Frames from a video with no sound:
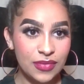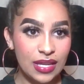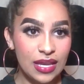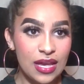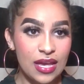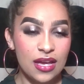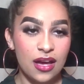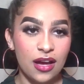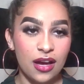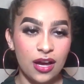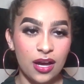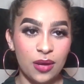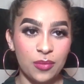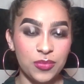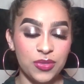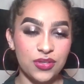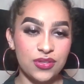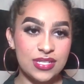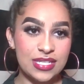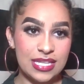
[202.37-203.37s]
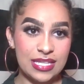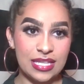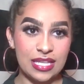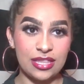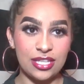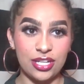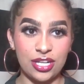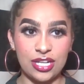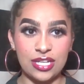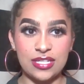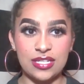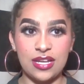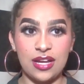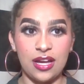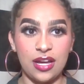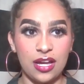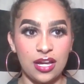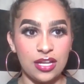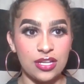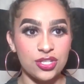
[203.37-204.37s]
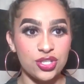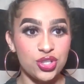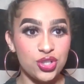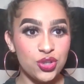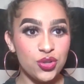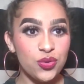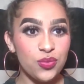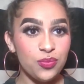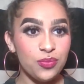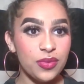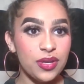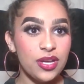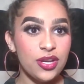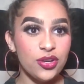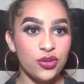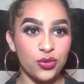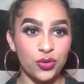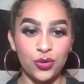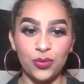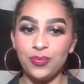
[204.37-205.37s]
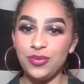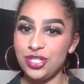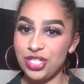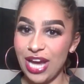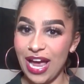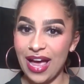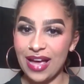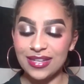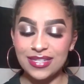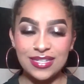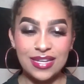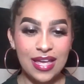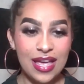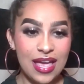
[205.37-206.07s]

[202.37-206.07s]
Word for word: um, you'll see that there is a Zoom group chat.